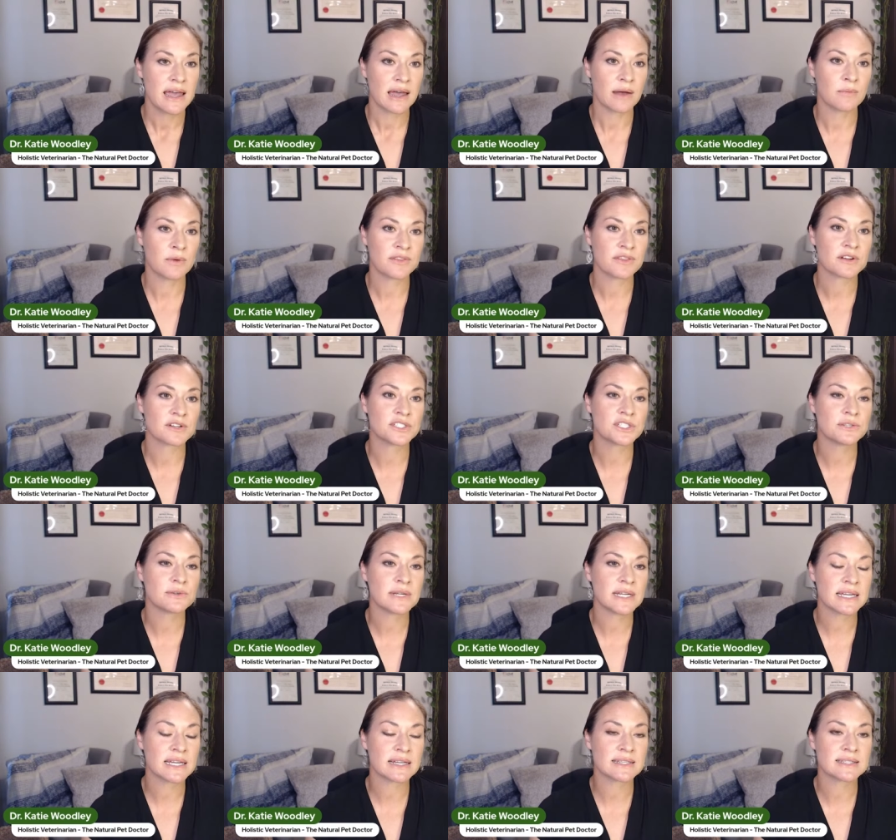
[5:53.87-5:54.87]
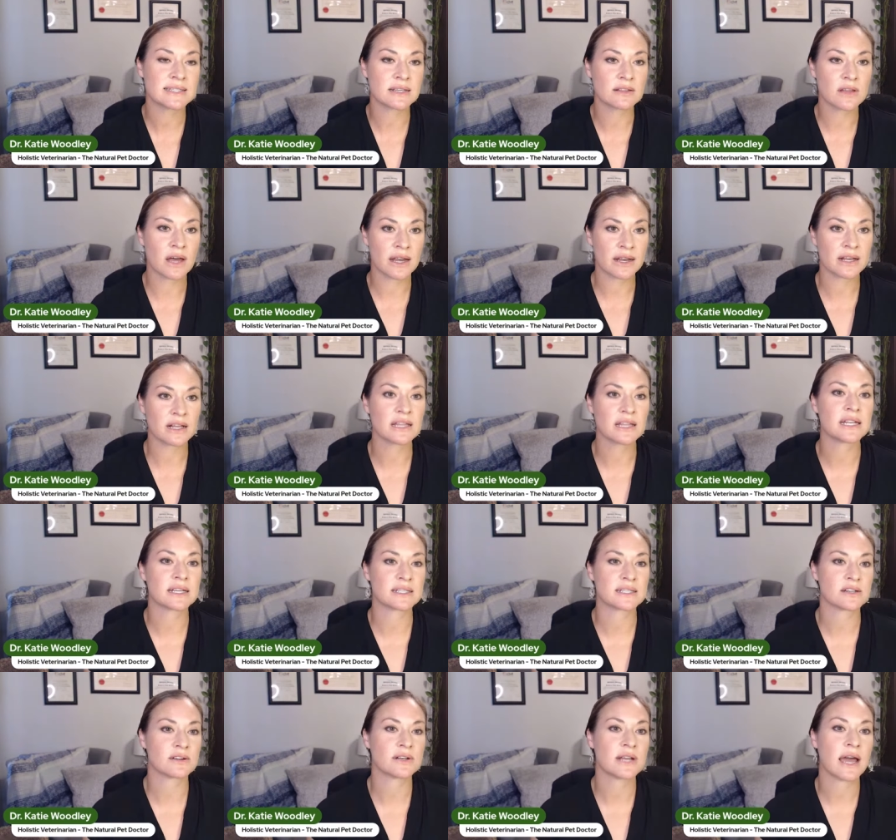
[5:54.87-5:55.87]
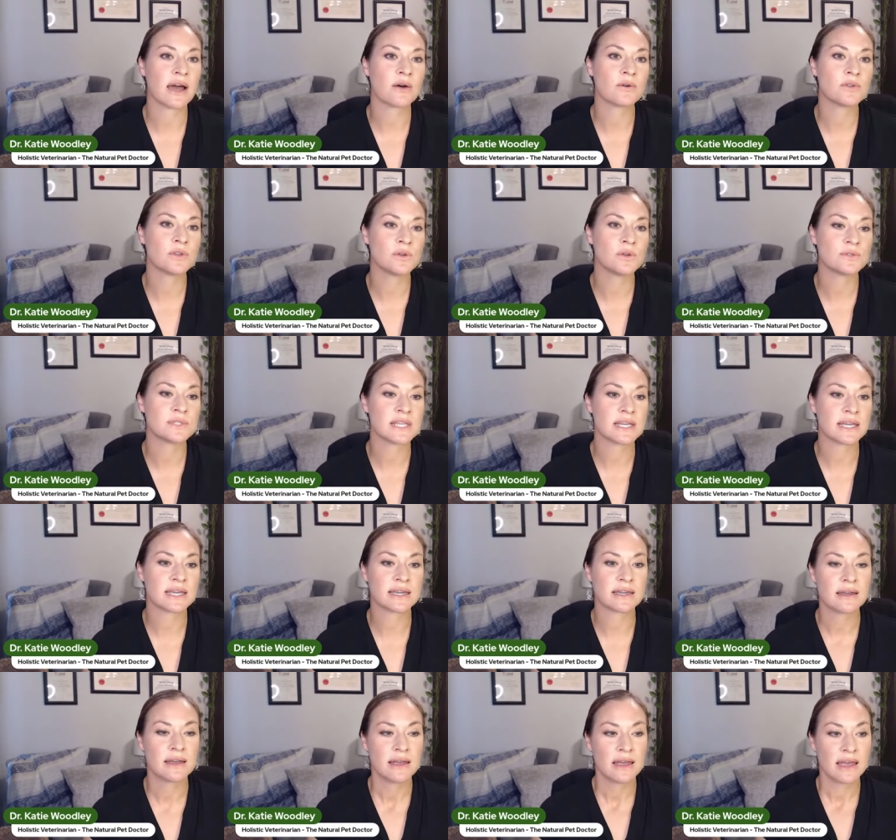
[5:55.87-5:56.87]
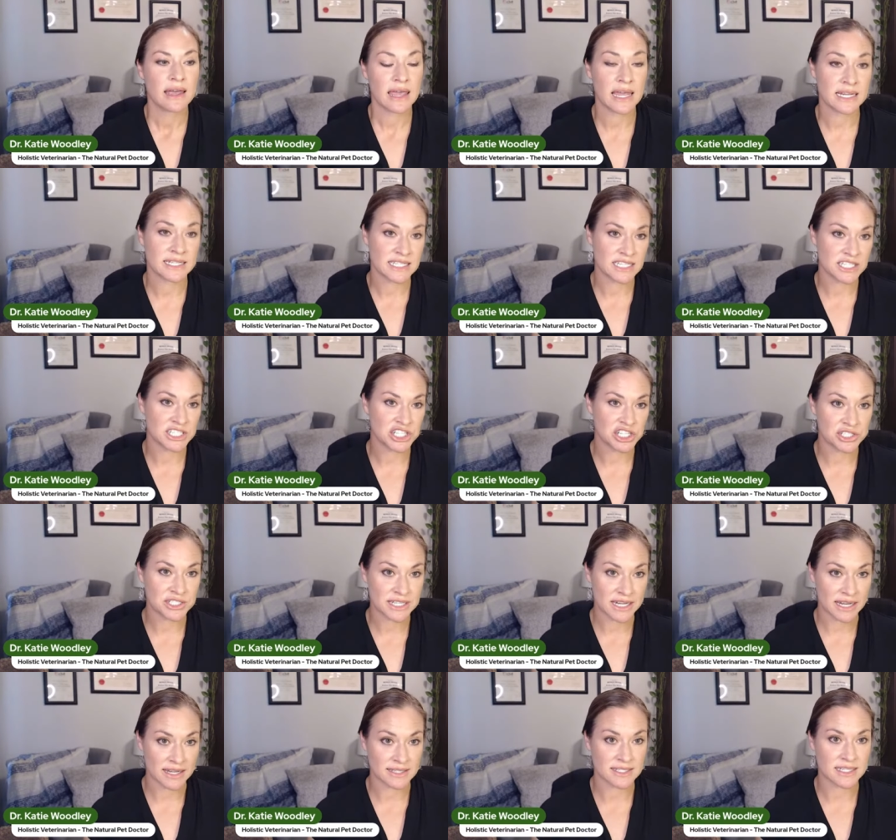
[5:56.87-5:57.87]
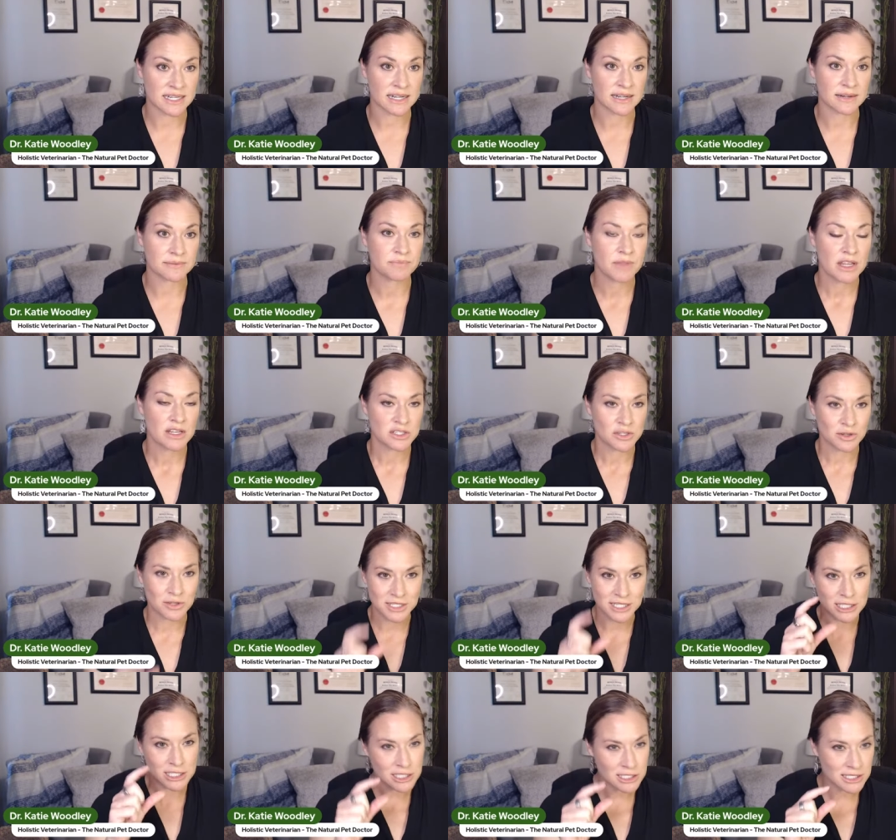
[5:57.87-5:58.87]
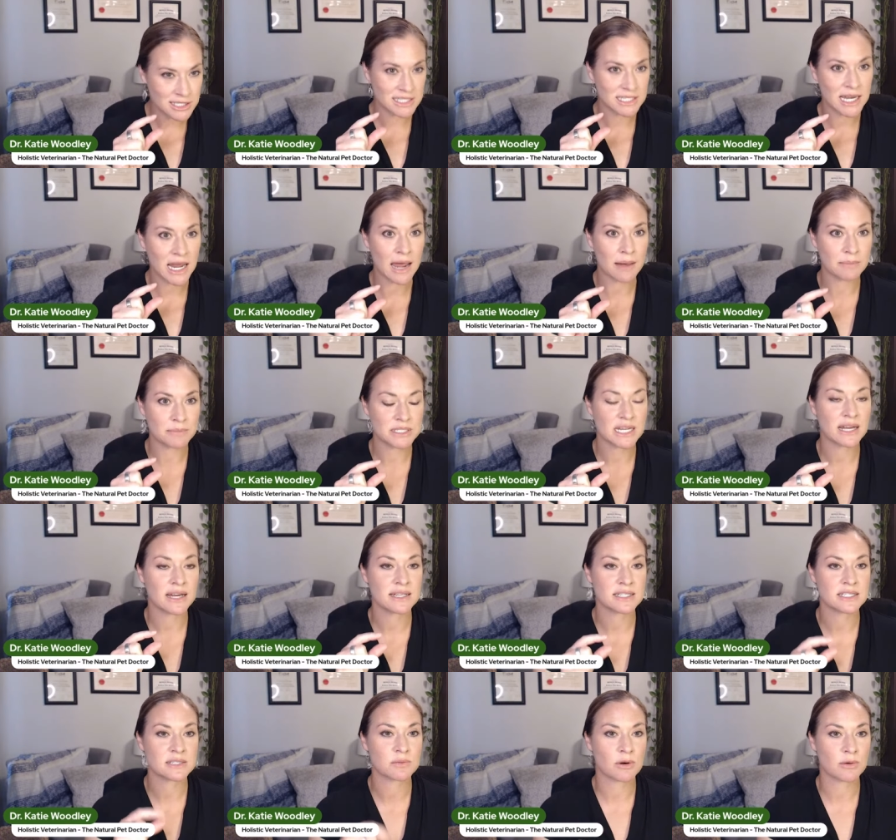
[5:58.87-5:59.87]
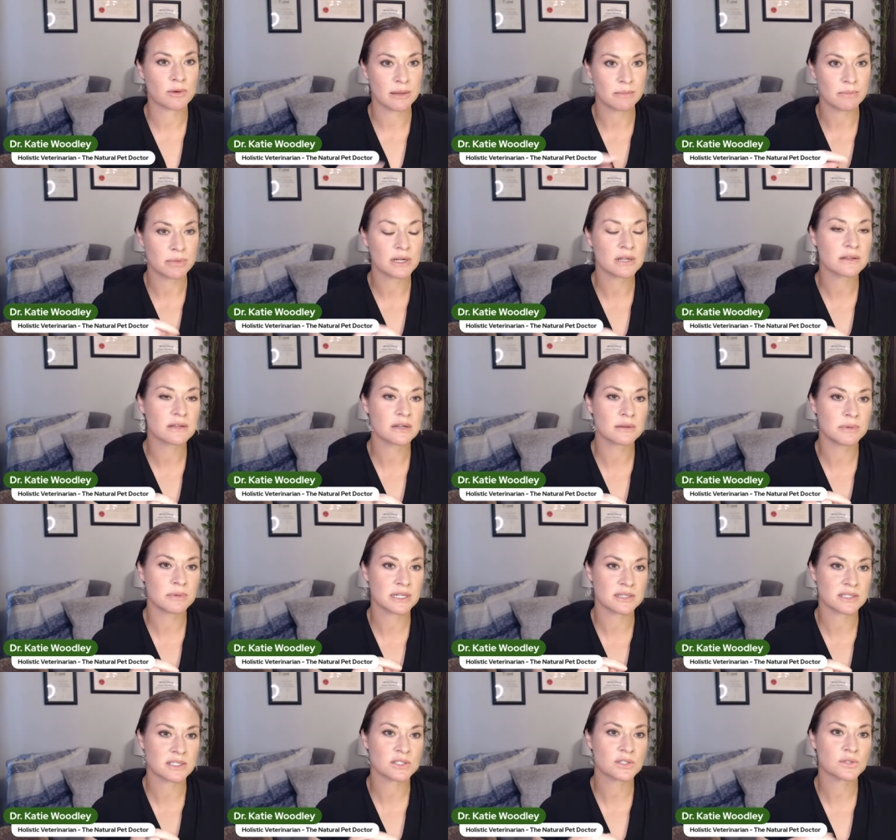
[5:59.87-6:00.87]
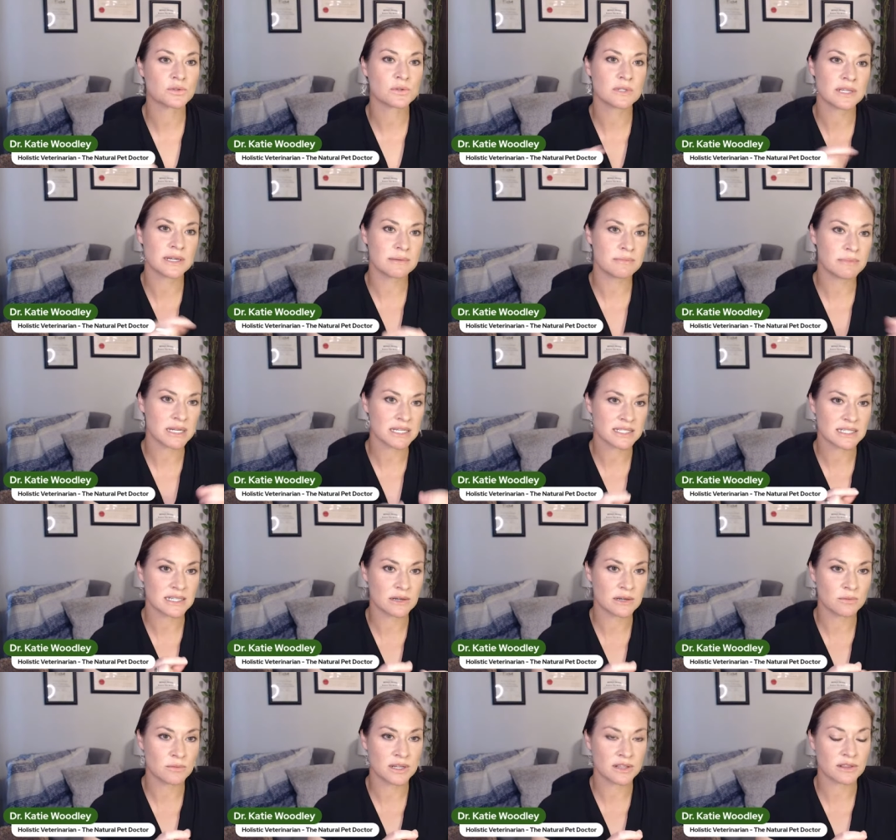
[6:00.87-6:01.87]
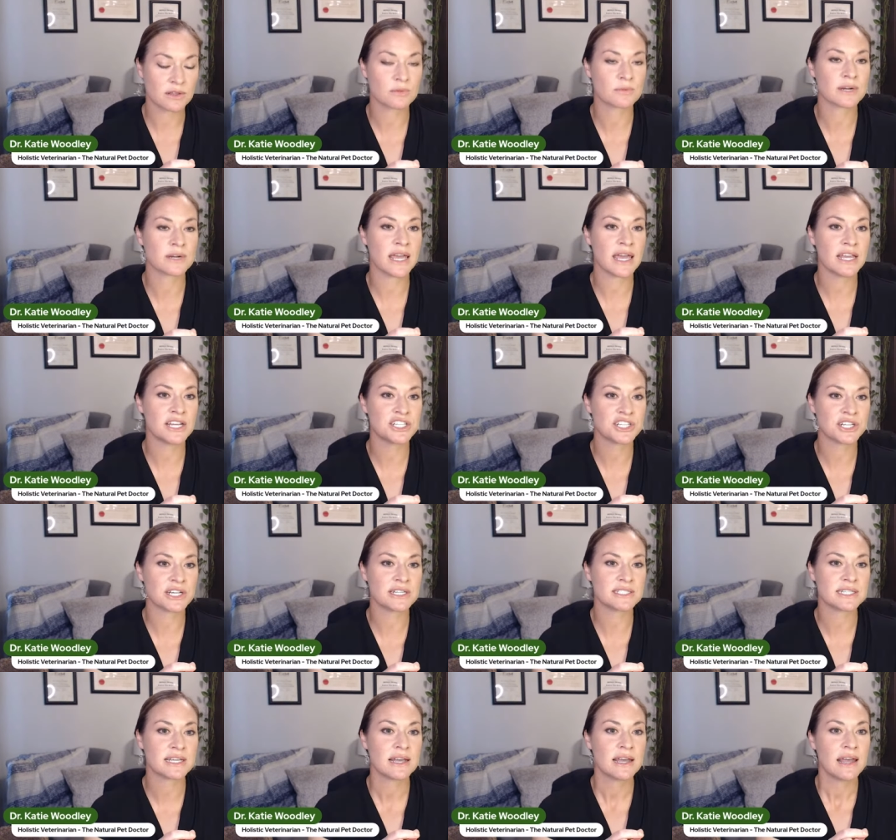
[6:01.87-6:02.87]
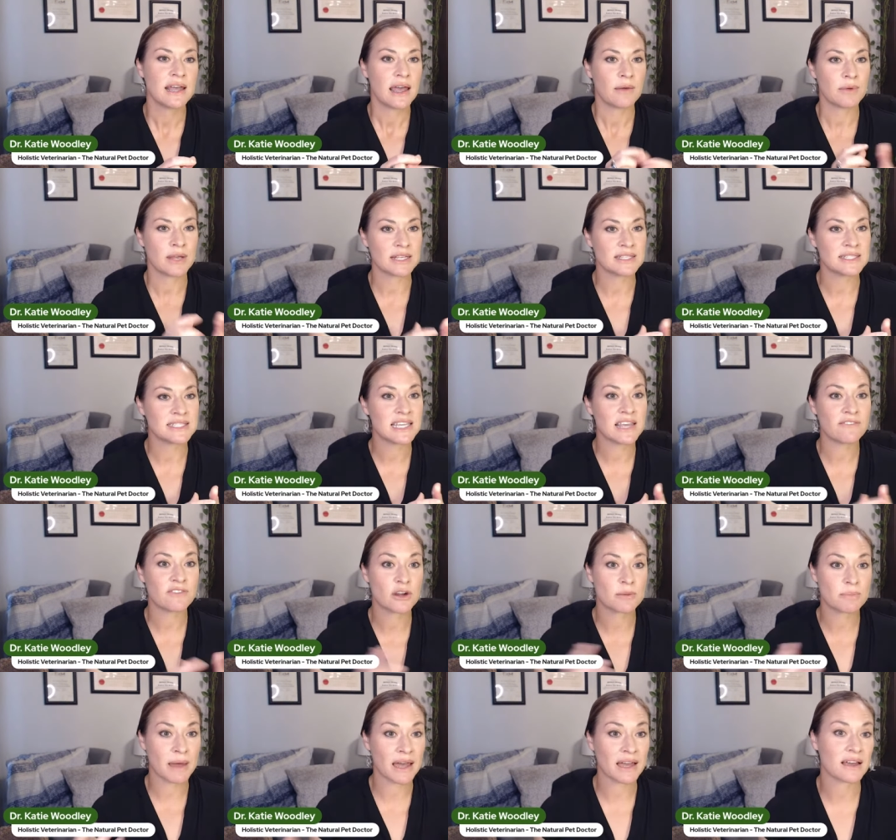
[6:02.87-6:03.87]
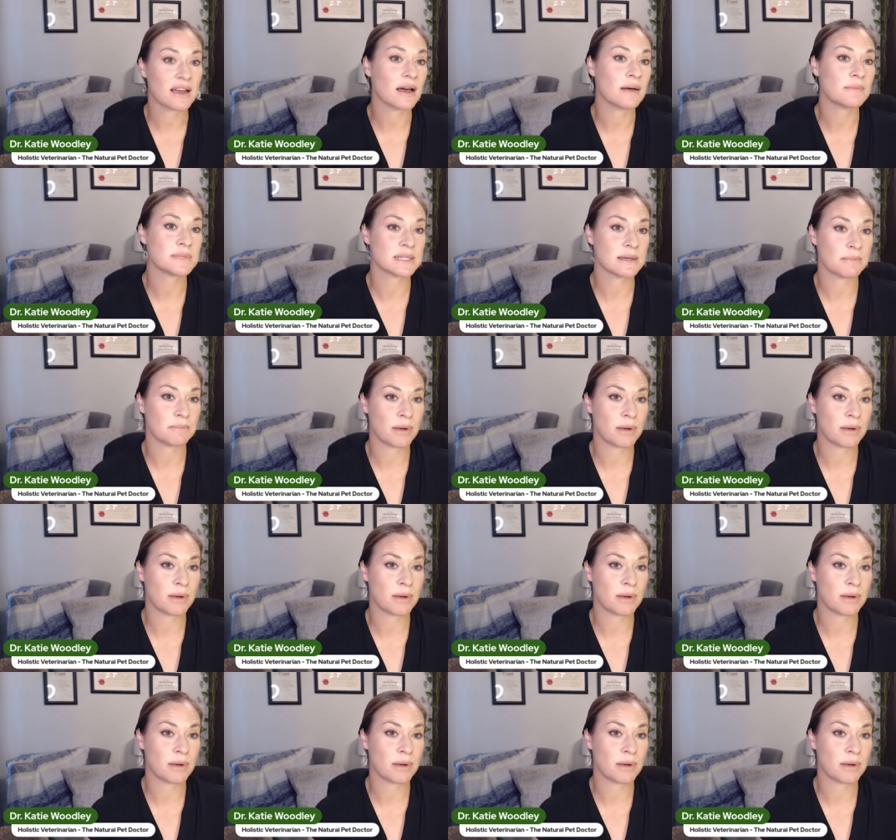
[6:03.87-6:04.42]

And what they're doing is a lot of clinics are now using antigen testing. So it's a little snap test where we can put a little bit of stool in mixed in with the reagent, and we can see if your pet comes up